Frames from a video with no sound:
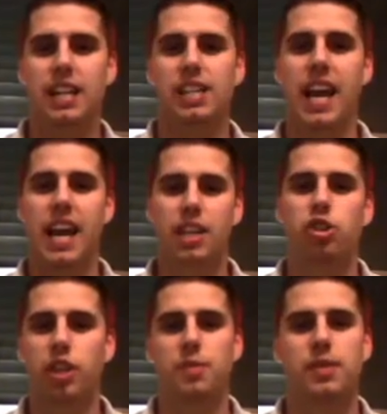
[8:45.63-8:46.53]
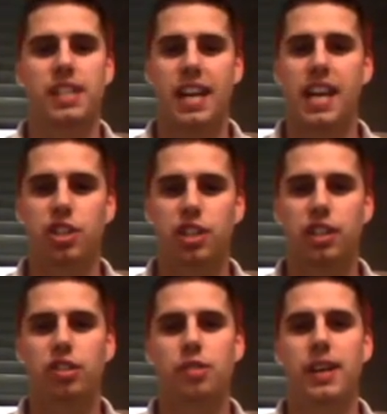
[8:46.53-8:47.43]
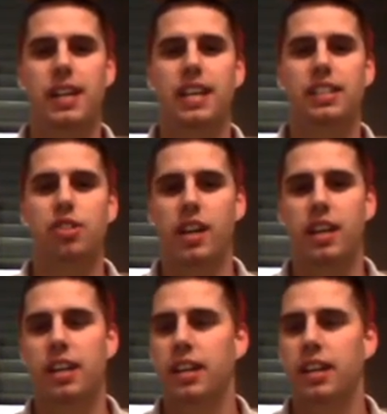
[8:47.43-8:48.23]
hates Christmas, he hates children, but he has to try and